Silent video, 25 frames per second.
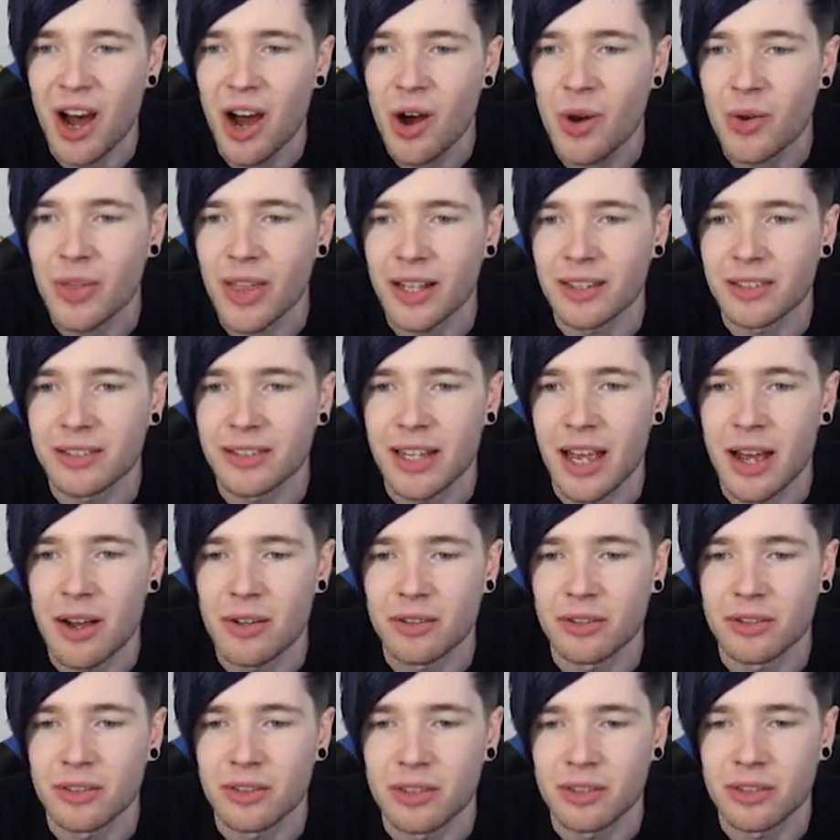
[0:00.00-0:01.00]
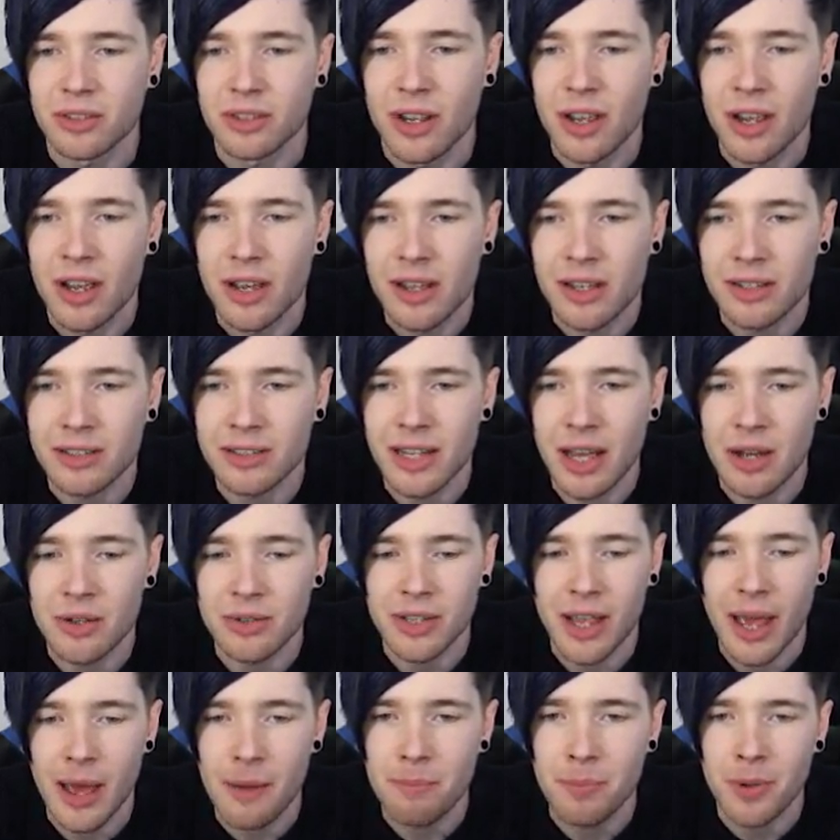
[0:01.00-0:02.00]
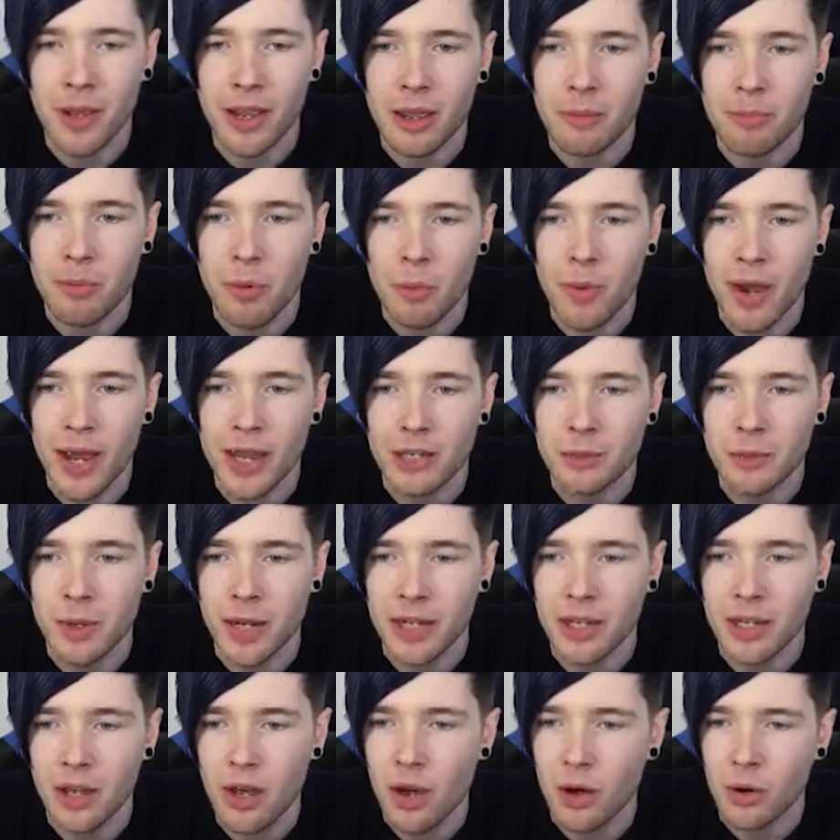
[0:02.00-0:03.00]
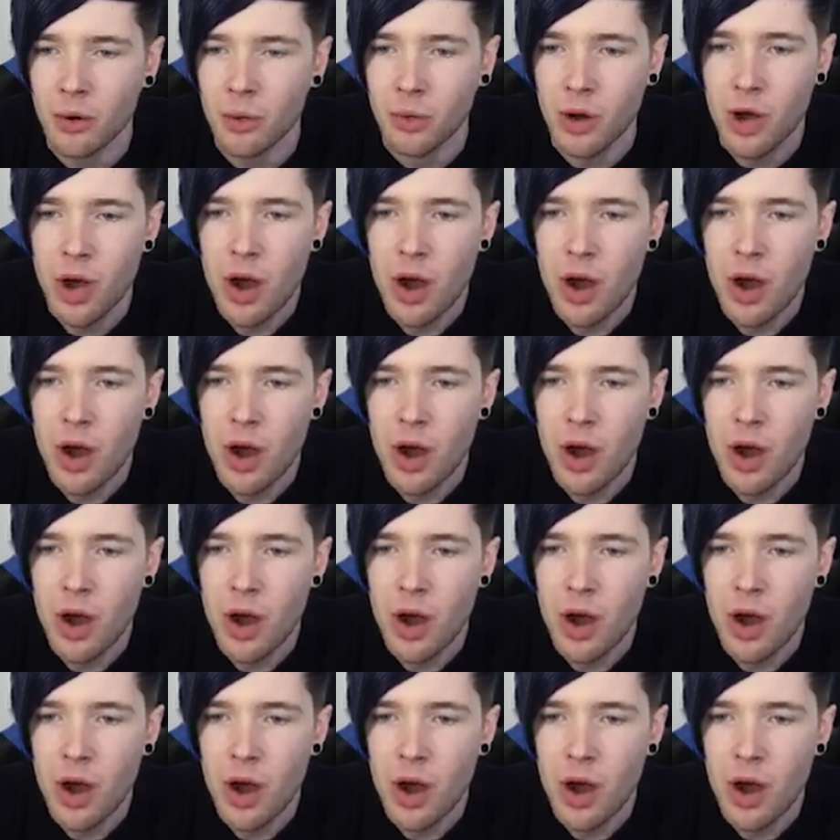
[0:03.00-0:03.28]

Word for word: Oh, that sounds... That sounds epic, but where do I go?